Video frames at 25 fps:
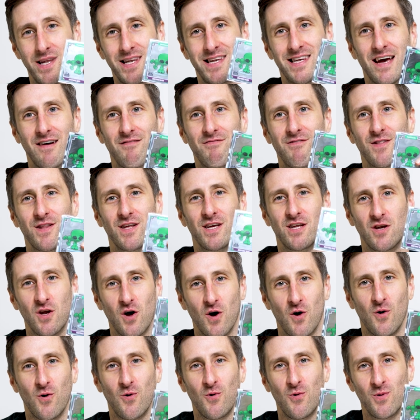definitely
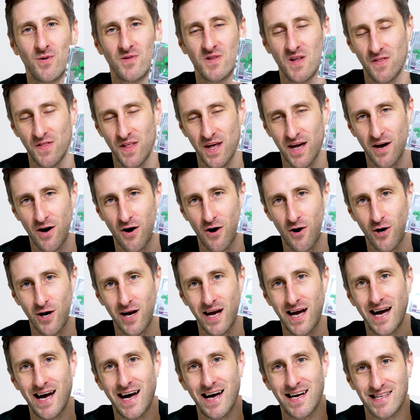know that they are
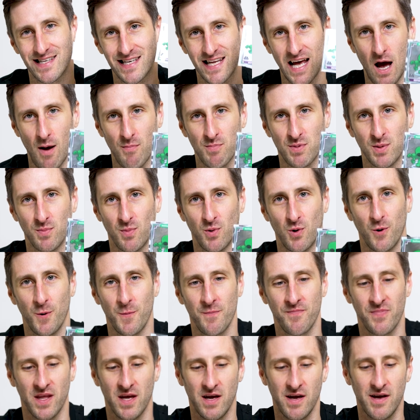adaptable.
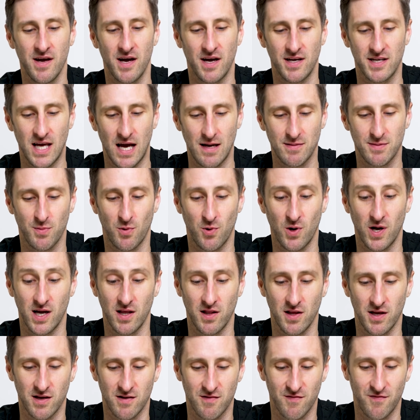Adaptable
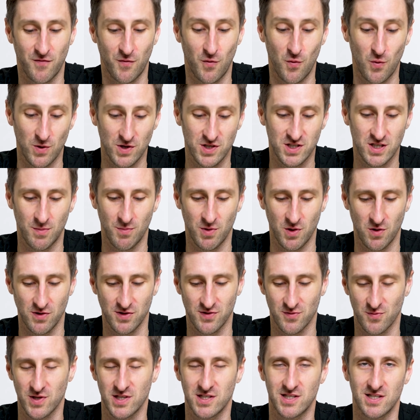Alien, for some of those
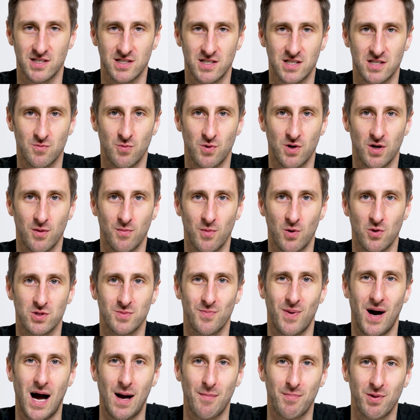reasons, is one of the most
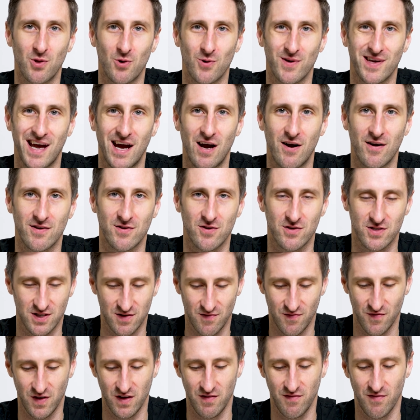popular characters
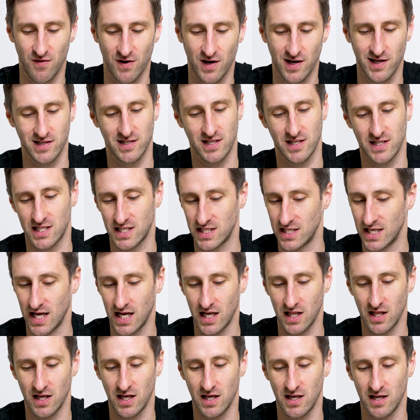in VeeFriends. It's an
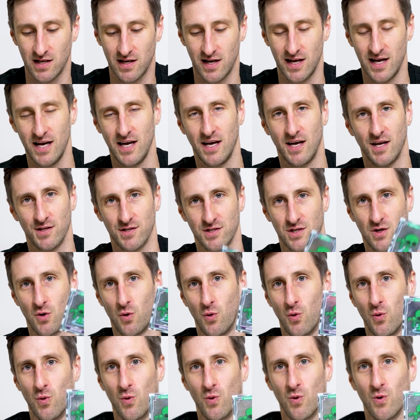alien. It's
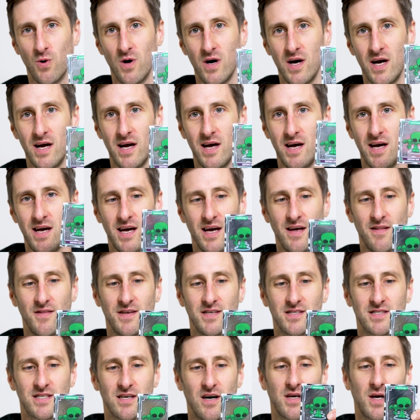cool. In
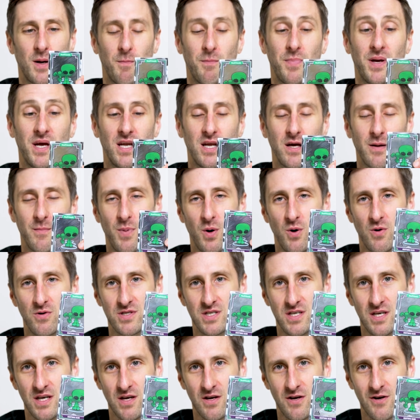his competing pose
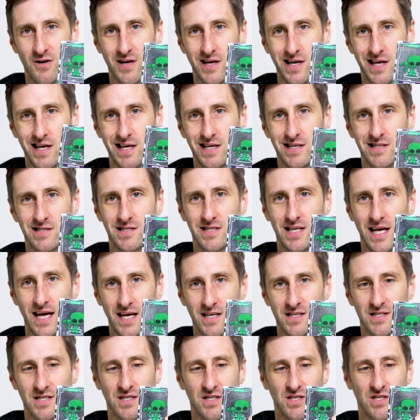here, he is
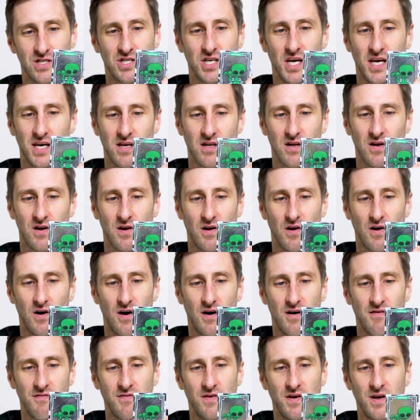dancing, shaking it
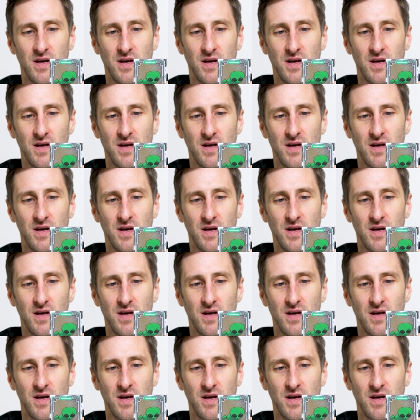off.